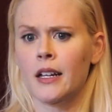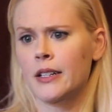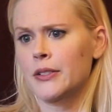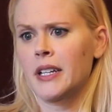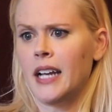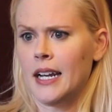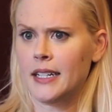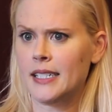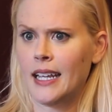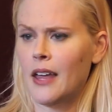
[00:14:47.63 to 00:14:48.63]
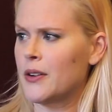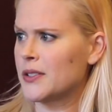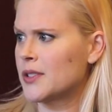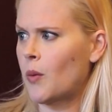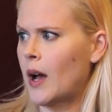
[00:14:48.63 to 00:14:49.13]
clearly got it together,
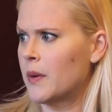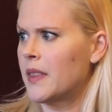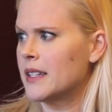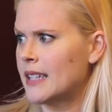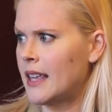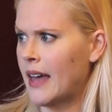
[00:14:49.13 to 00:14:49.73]
so why would they say